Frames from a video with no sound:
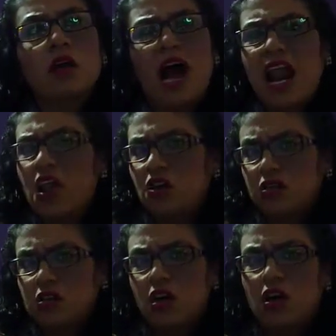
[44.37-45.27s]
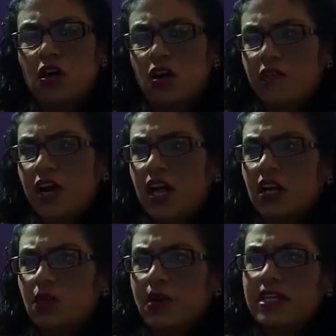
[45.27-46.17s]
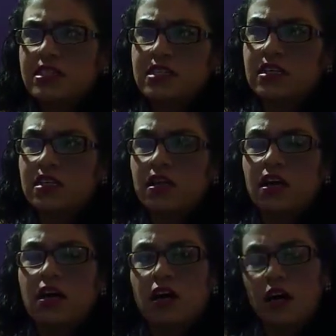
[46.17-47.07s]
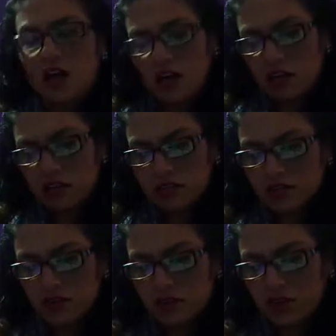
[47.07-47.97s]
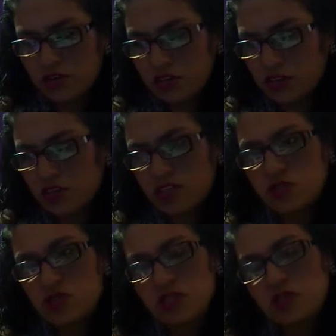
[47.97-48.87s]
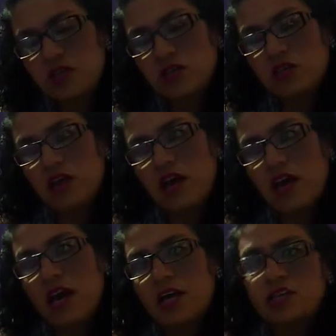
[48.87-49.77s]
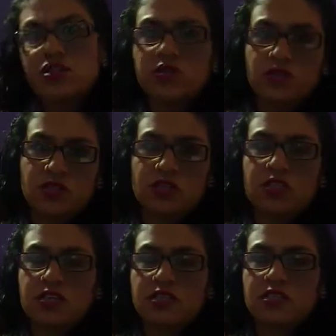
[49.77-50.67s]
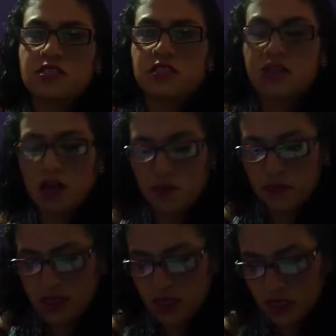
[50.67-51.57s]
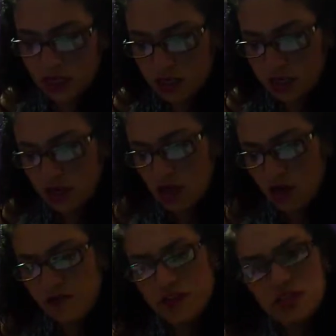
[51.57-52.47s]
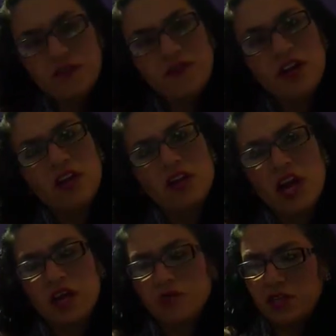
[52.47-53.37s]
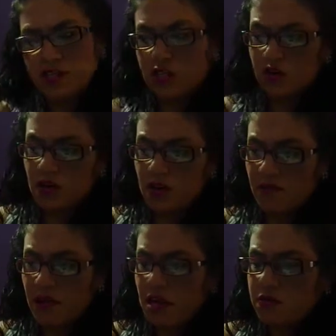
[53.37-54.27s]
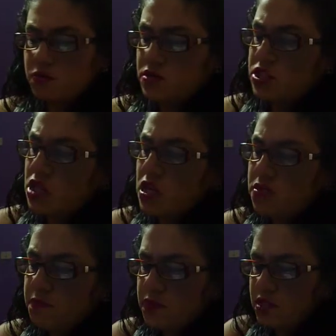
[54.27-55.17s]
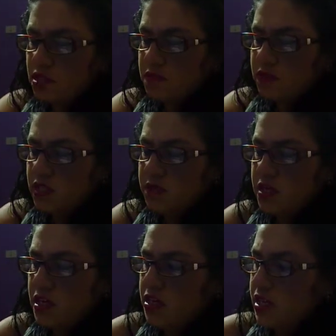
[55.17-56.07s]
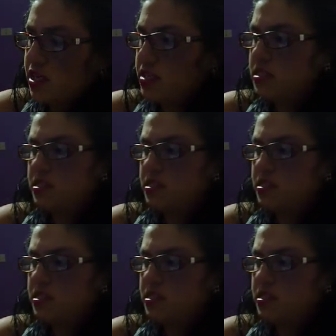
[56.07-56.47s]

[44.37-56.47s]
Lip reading: a lot of earthquakes, and for this reason I choose this topic. First of all, I will talk about something that is